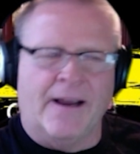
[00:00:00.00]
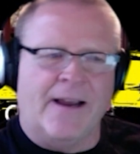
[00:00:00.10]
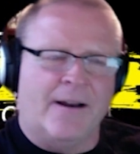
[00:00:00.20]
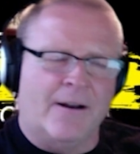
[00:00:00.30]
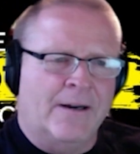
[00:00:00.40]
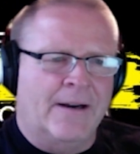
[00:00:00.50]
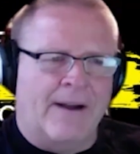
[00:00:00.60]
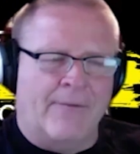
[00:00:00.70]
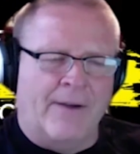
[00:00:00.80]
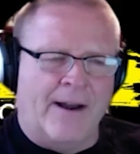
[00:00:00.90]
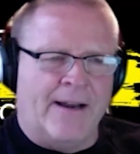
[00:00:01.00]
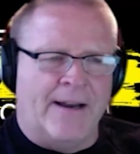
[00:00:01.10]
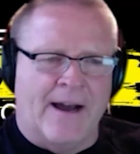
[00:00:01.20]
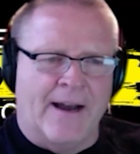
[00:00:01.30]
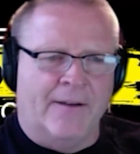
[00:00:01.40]
hey, that Randy
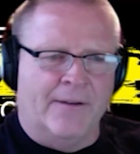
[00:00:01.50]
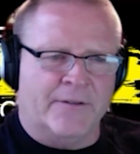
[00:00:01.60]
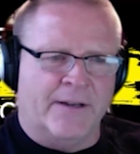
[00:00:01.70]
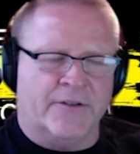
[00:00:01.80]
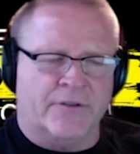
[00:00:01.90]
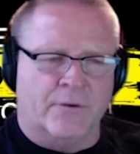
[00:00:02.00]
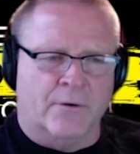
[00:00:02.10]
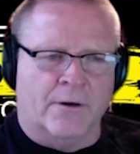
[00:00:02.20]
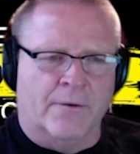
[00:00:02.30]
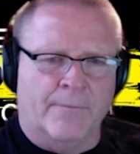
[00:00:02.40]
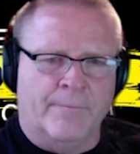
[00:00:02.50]
guy that lives next door,